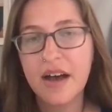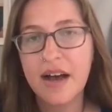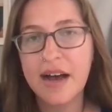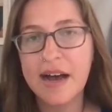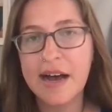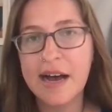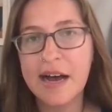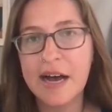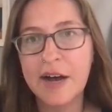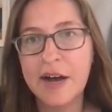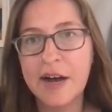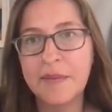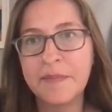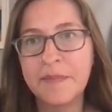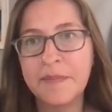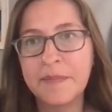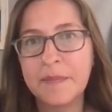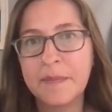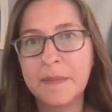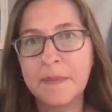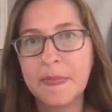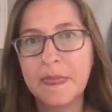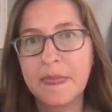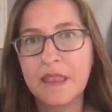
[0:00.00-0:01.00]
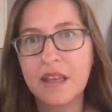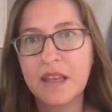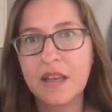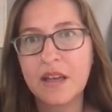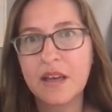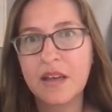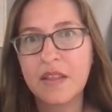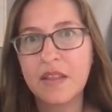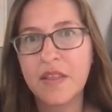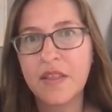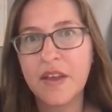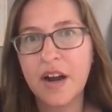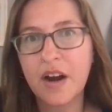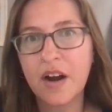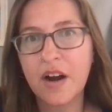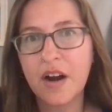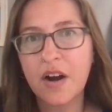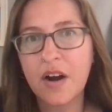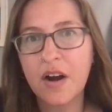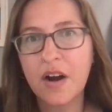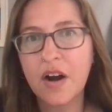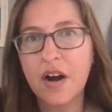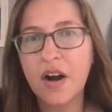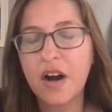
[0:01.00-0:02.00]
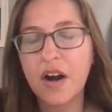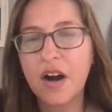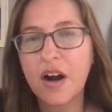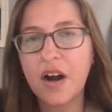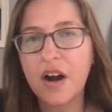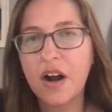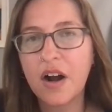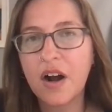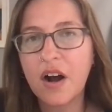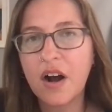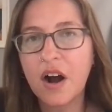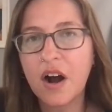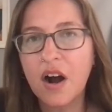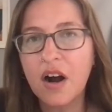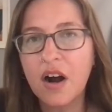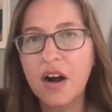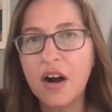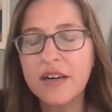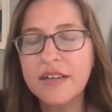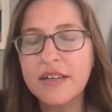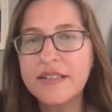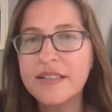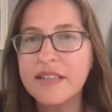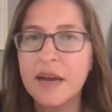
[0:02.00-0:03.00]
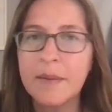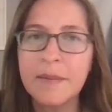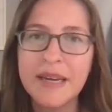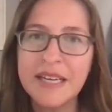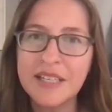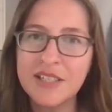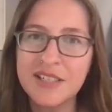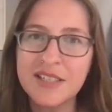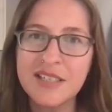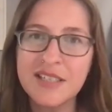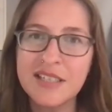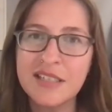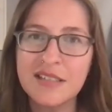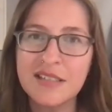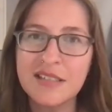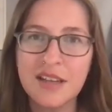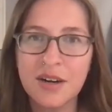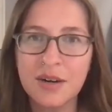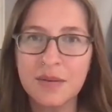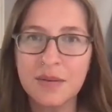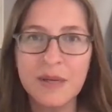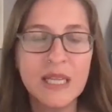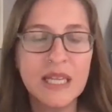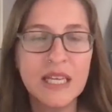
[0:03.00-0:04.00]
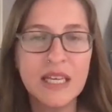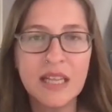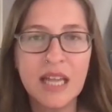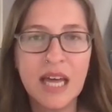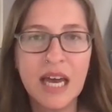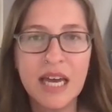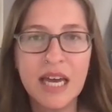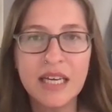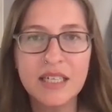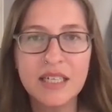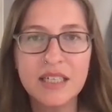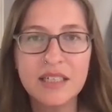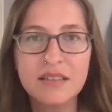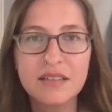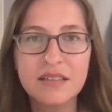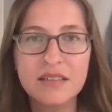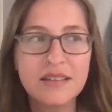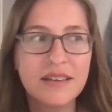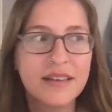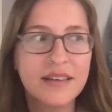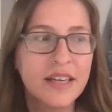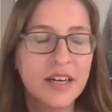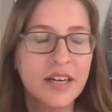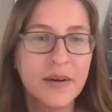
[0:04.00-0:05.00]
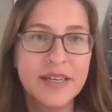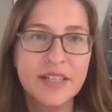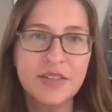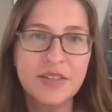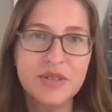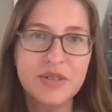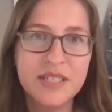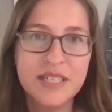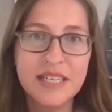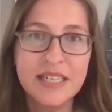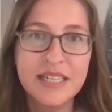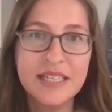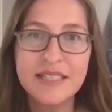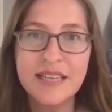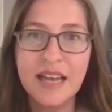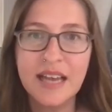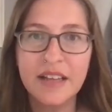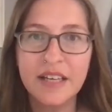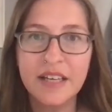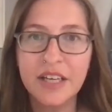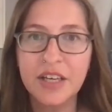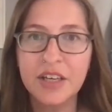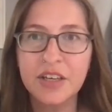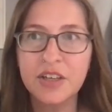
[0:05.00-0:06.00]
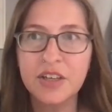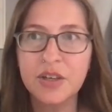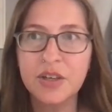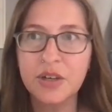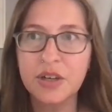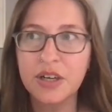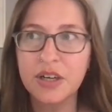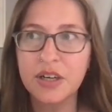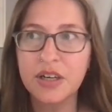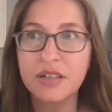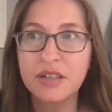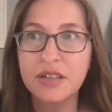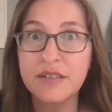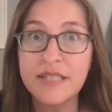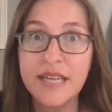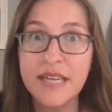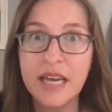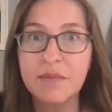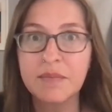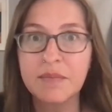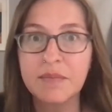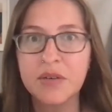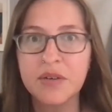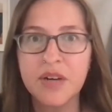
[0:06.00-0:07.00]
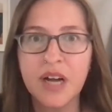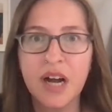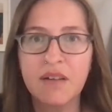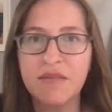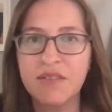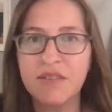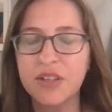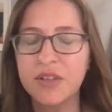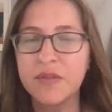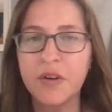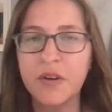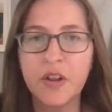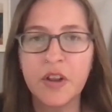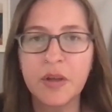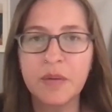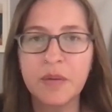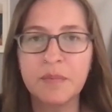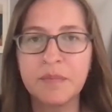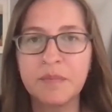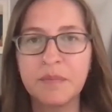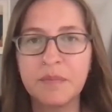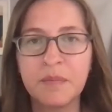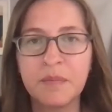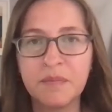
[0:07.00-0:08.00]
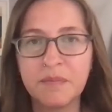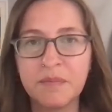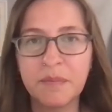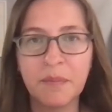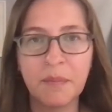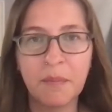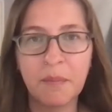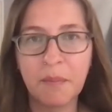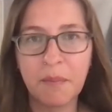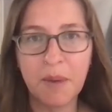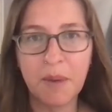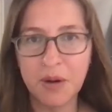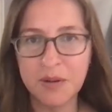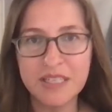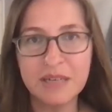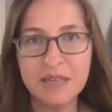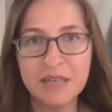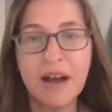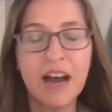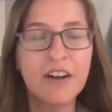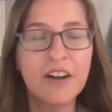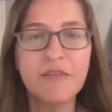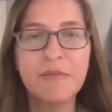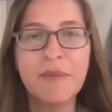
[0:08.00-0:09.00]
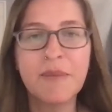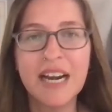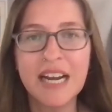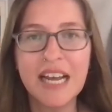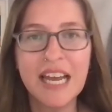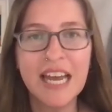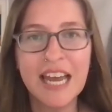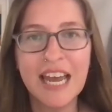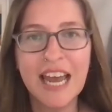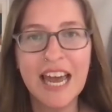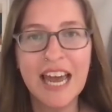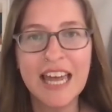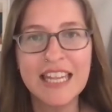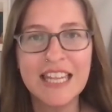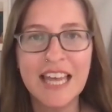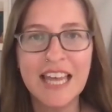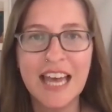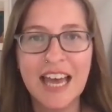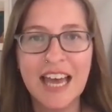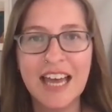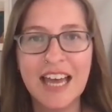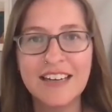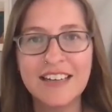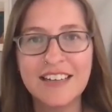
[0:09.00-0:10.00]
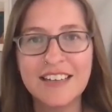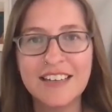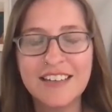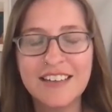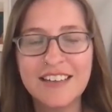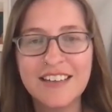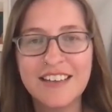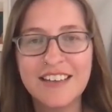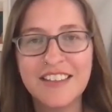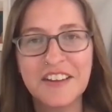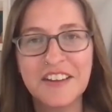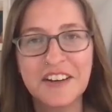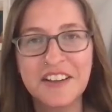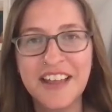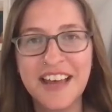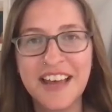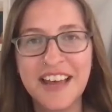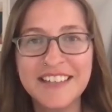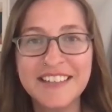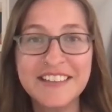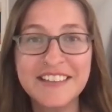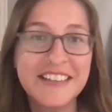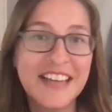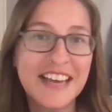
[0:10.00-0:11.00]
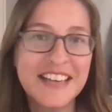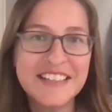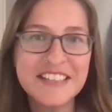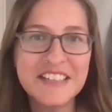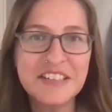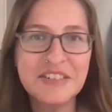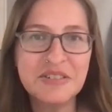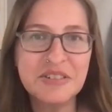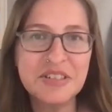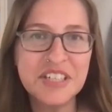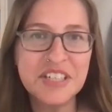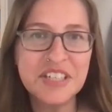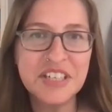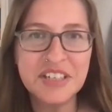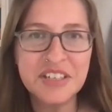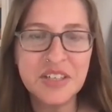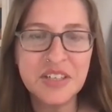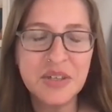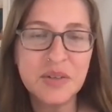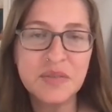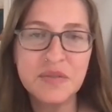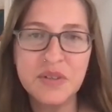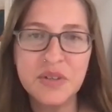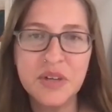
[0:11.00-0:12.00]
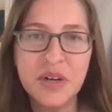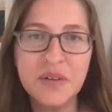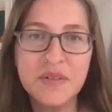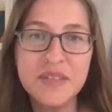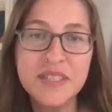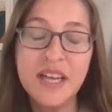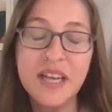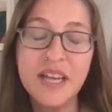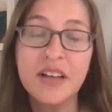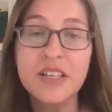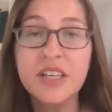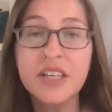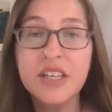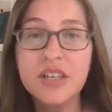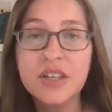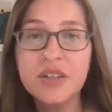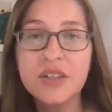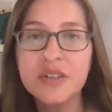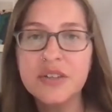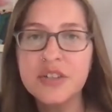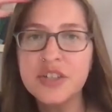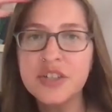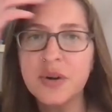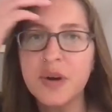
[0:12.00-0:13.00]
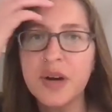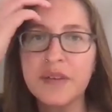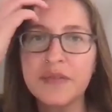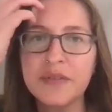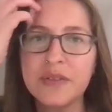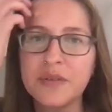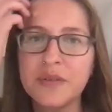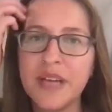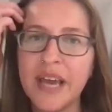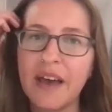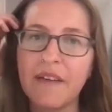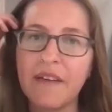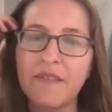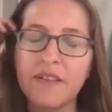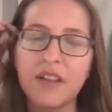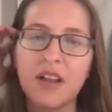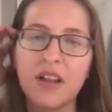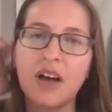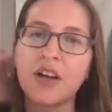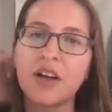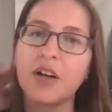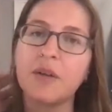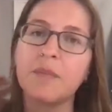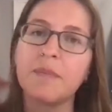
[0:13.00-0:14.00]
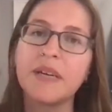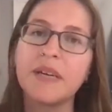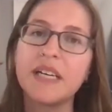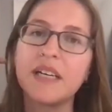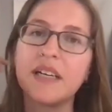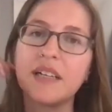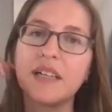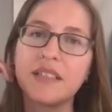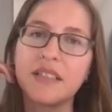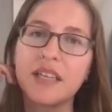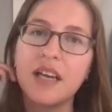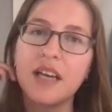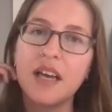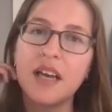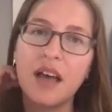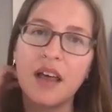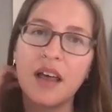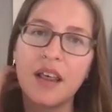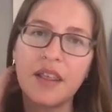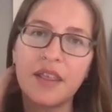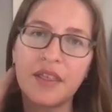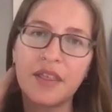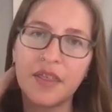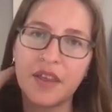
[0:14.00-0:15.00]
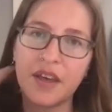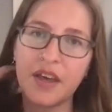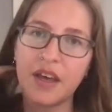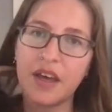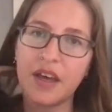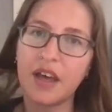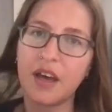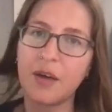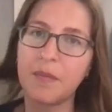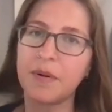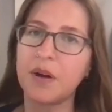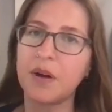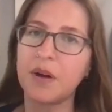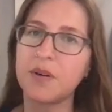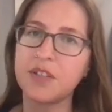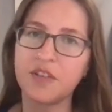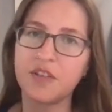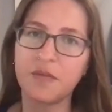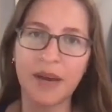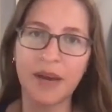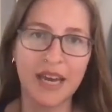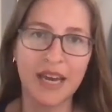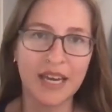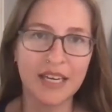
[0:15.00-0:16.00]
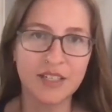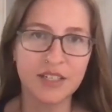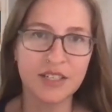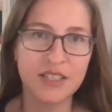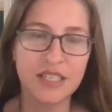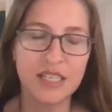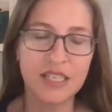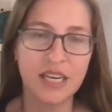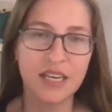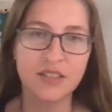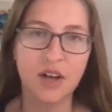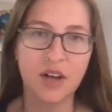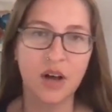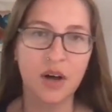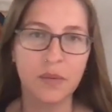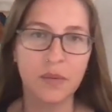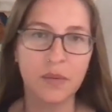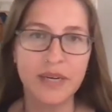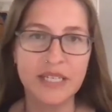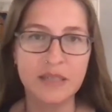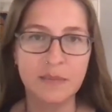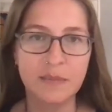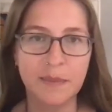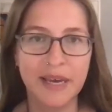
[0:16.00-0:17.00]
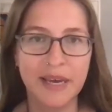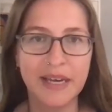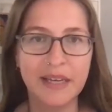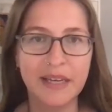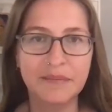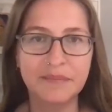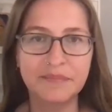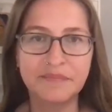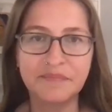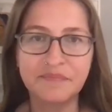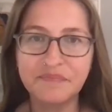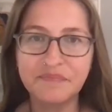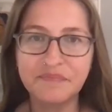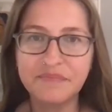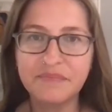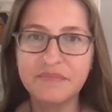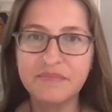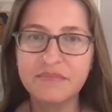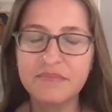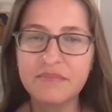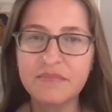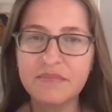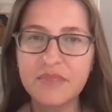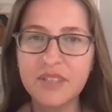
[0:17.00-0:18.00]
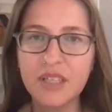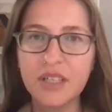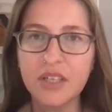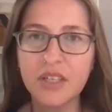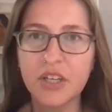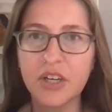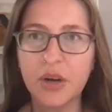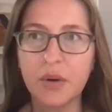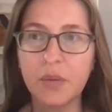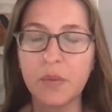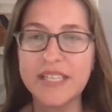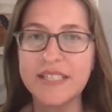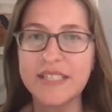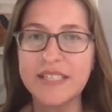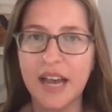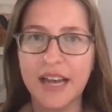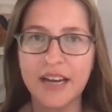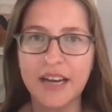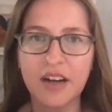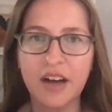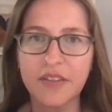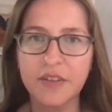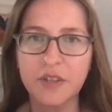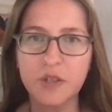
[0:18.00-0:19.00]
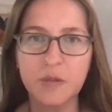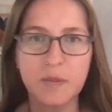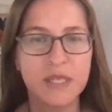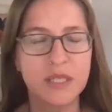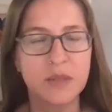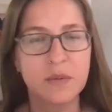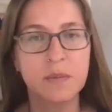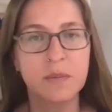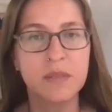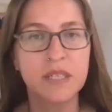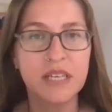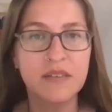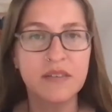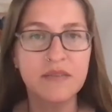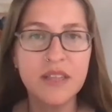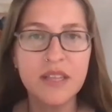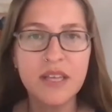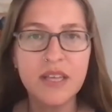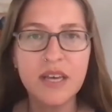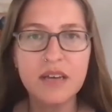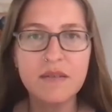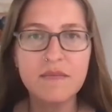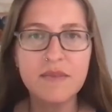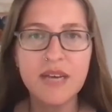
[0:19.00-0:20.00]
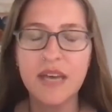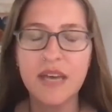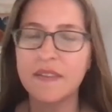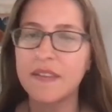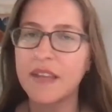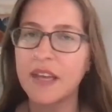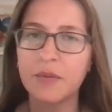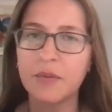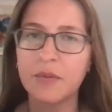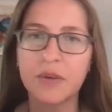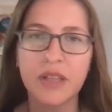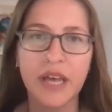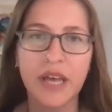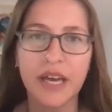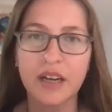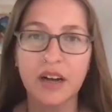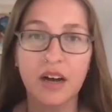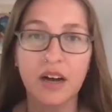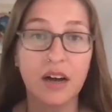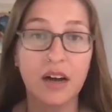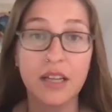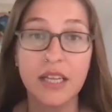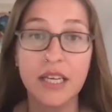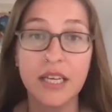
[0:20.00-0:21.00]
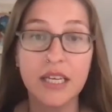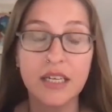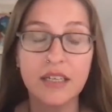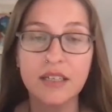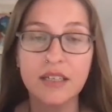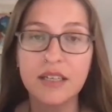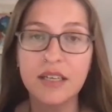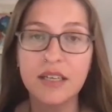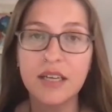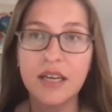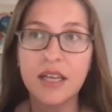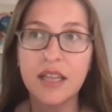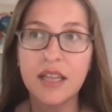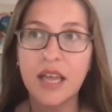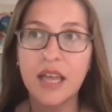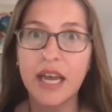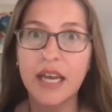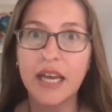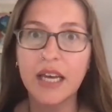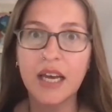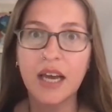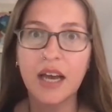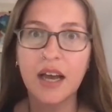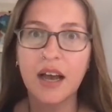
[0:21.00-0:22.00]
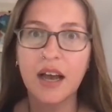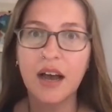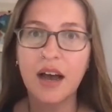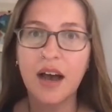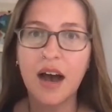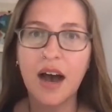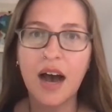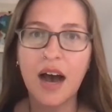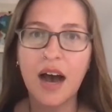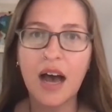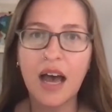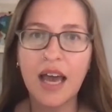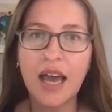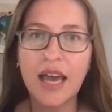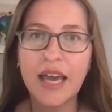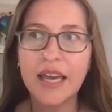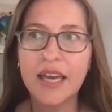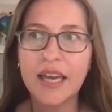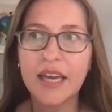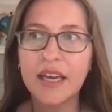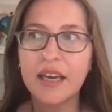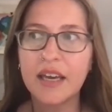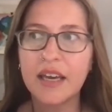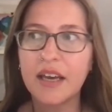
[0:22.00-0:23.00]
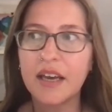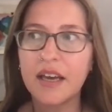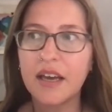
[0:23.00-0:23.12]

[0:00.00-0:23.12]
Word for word: Um, there are some agencies that are really like you know interested in selling your debut novel for the most amount of money and then they're like less interested in you if you don't sell huge or if you have a longer build the approach of my agency has always been you know we sign authors because we believe in them and then we're like all in like i